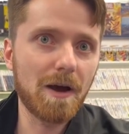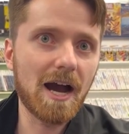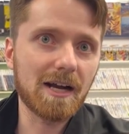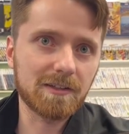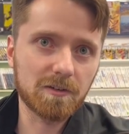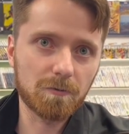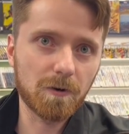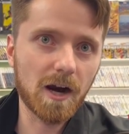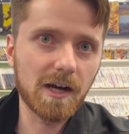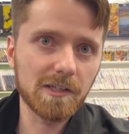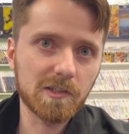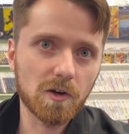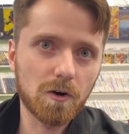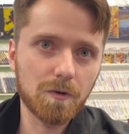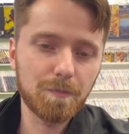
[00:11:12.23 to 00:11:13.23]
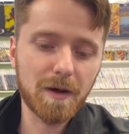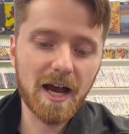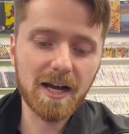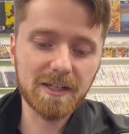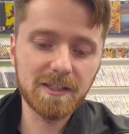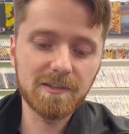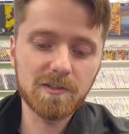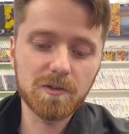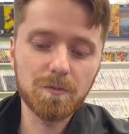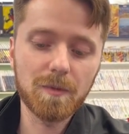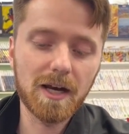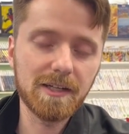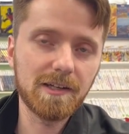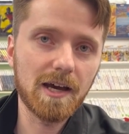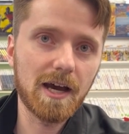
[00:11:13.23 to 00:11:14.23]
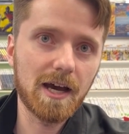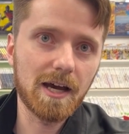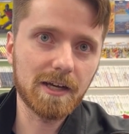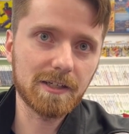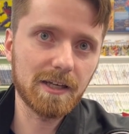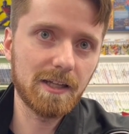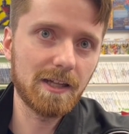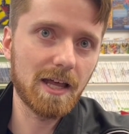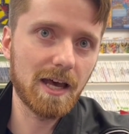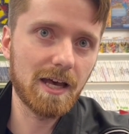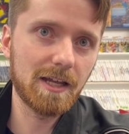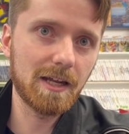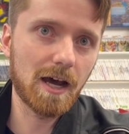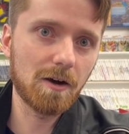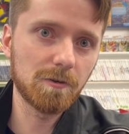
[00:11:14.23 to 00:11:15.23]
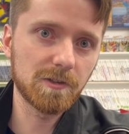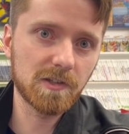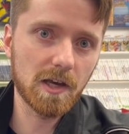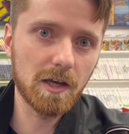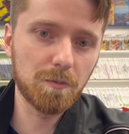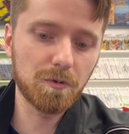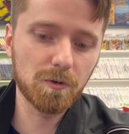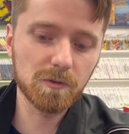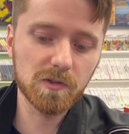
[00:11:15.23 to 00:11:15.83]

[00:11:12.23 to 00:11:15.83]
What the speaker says: back the Rise Heart back into my deck, and then I was able